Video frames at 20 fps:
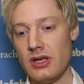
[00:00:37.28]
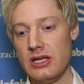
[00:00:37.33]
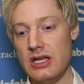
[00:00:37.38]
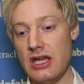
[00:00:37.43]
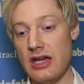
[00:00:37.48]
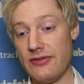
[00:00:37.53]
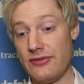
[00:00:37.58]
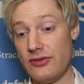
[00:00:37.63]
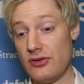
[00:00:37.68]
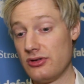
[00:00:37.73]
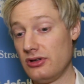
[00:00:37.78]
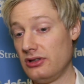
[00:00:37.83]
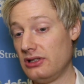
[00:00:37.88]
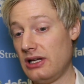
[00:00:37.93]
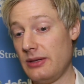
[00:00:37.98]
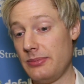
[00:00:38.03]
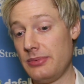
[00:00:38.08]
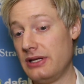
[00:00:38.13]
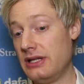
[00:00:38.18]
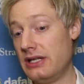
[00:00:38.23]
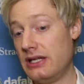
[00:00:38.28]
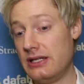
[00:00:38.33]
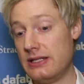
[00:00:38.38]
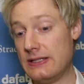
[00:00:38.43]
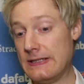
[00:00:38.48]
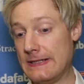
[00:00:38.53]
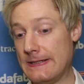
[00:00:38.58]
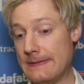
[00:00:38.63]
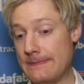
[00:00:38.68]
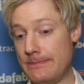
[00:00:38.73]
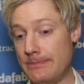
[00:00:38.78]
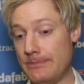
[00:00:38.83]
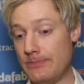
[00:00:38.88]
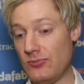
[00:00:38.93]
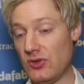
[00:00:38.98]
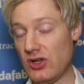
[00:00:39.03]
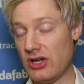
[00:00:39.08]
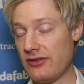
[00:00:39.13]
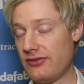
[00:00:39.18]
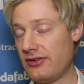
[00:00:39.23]
4-0 up, and
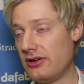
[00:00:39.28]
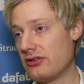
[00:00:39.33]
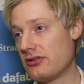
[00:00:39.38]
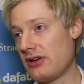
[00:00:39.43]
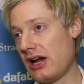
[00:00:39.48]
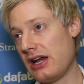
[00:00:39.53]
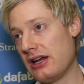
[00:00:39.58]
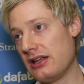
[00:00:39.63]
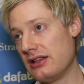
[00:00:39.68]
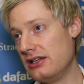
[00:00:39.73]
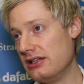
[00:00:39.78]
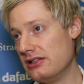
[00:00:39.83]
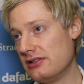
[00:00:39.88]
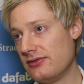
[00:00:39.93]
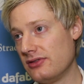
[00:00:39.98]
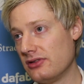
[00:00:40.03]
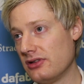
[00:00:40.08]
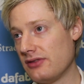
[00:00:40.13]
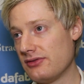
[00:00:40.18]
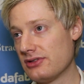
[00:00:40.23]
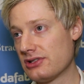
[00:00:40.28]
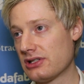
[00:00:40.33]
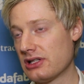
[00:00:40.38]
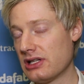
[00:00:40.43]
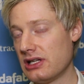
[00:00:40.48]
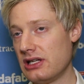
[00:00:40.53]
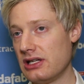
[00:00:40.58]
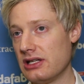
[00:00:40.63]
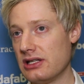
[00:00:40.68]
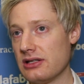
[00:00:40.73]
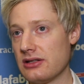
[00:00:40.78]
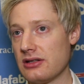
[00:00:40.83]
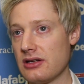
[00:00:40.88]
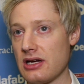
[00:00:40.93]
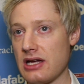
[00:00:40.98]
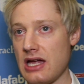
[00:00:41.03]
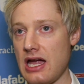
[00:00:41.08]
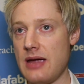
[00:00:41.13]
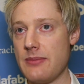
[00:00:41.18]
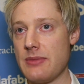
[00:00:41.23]
then, felt great at the interval, obviously, and
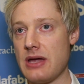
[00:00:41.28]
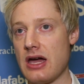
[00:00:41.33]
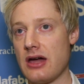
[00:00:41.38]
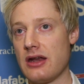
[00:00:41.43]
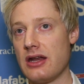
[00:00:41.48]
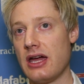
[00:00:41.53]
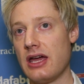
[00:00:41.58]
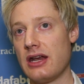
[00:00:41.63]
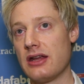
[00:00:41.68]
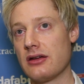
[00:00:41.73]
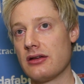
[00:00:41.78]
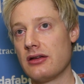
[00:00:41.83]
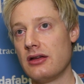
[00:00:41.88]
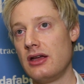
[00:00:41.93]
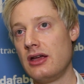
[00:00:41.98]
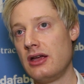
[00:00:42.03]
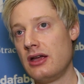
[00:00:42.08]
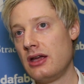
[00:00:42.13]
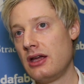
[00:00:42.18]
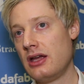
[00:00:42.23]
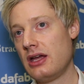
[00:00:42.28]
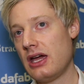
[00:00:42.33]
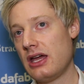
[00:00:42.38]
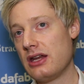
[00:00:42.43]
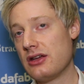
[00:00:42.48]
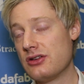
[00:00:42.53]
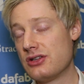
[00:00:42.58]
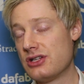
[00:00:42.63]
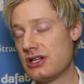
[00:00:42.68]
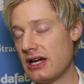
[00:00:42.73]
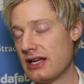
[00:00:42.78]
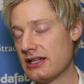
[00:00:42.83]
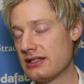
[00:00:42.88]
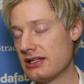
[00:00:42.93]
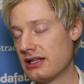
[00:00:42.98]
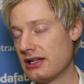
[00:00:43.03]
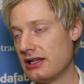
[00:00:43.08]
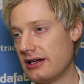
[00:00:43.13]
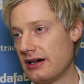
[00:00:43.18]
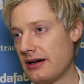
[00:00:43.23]
I came out and had a good chance
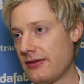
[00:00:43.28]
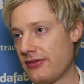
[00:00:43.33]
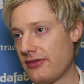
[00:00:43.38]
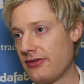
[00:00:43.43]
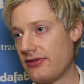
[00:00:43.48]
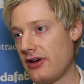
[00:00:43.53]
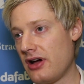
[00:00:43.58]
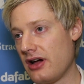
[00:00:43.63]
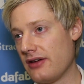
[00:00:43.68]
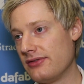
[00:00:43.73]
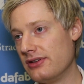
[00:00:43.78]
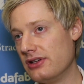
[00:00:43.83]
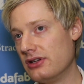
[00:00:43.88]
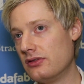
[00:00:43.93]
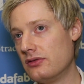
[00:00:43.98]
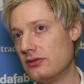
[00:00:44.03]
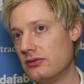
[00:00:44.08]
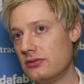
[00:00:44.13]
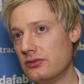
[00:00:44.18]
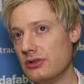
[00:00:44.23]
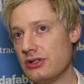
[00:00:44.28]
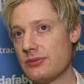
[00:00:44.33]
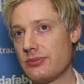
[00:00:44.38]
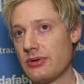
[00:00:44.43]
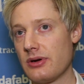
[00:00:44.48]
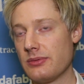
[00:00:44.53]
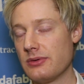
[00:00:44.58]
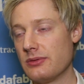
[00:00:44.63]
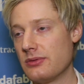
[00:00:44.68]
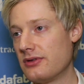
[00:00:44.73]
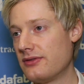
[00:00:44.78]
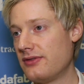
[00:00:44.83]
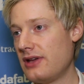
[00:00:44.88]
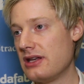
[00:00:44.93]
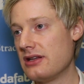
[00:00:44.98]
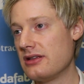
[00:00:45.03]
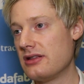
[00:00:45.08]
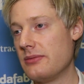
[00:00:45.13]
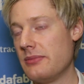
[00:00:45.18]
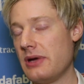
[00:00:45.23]
to clear up for 5-0, which probably would have
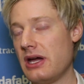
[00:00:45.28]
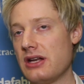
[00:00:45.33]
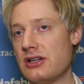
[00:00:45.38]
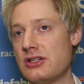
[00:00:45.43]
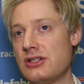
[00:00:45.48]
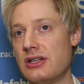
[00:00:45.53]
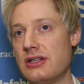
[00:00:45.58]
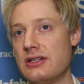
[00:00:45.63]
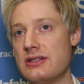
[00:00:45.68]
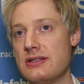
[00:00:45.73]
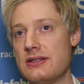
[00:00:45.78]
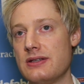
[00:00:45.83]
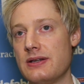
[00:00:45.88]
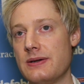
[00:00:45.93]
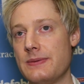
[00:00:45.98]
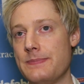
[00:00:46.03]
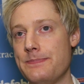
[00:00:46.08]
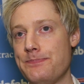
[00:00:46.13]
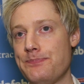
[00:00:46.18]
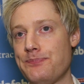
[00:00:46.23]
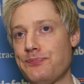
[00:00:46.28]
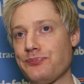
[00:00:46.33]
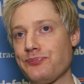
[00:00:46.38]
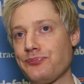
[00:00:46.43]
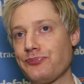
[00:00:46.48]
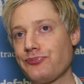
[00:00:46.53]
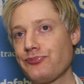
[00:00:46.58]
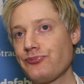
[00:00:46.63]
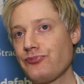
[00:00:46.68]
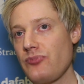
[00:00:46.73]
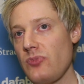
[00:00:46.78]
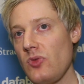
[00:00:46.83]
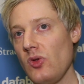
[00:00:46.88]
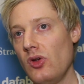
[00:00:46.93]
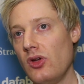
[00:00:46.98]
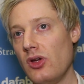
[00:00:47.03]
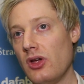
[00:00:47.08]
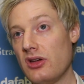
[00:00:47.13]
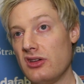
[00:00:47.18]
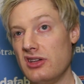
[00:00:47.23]
ended the match. And,
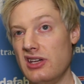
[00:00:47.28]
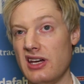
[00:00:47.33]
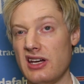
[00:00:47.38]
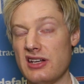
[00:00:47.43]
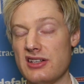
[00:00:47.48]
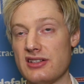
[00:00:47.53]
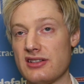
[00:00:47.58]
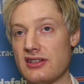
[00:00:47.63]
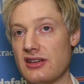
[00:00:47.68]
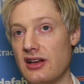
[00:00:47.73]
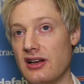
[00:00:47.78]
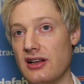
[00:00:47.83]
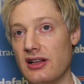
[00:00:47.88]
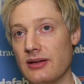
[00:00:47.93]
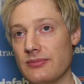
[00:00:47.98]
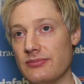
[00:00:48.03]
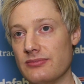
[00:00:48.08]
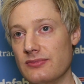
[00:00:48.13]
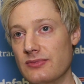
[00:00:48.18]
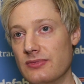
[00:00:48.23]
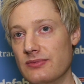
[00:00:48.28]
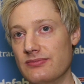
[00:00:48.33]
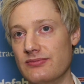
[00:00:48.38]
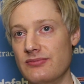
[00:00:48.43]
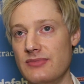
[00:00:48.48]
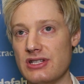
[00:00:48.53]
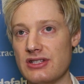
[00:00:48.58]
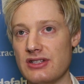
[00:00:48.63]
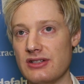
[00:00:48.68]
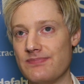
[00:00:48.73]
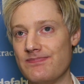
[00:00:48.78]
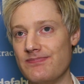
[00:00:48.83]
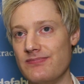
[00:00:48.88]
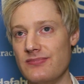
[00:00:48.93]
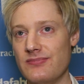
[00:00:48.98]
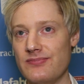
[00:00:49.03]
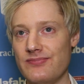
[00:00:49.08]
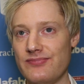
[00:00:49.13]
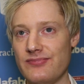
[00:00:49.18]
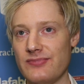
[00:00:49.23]
just kind of like missed it.
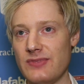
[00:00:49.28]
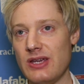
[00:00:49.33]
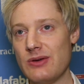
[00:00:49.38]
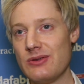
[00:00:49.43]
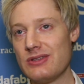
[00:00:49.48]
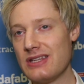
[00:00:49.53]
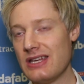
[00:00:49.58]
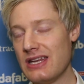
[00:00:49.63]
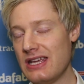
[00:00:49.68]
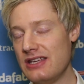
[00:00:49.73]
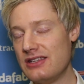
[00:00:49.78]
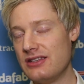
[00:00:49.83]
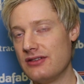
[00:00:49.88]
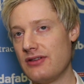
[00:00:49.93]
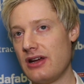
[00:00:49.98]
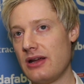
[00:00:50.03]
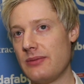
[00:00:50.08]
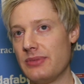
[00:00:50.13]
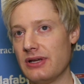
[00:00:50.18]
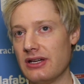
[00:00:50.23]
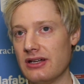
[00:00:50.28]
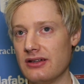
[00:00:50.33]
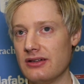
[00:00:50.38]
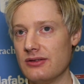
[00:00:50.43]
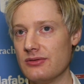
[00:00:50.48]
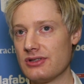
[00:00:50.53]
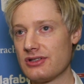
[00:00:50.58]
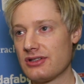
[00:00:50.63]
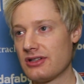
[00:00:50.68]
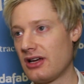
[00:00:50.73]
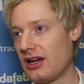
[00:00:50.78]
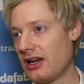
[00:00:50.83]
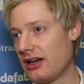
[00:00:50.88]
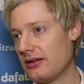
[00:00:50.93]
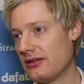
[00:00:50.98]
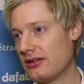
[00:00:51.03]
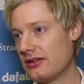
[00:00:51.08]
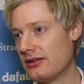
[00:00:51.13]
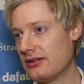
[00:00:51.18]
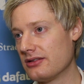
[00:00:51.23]
It was an easy red, but it was
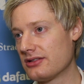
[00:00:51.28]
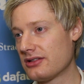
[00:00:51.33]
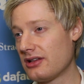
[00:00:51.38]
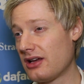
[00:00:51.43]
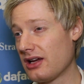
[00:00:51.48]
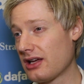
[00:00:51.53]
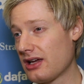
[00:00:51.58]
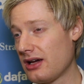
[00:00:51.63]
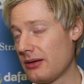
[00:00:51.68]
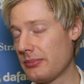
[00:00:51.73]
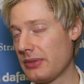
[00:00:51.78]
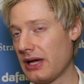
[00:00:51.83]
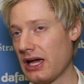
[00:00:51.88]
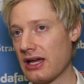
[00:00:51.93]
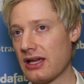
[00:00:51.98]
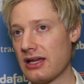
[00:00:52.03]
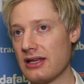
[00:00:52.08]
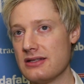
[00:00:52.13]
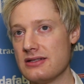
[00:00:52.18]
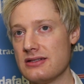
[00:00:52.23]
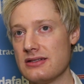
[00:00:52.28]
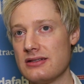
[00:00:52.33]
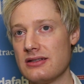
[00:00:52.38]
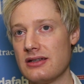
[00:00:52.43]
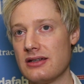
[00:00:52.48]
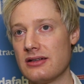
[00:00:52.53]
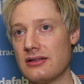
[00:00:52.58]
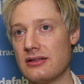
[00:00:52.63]
a slight cutback, and,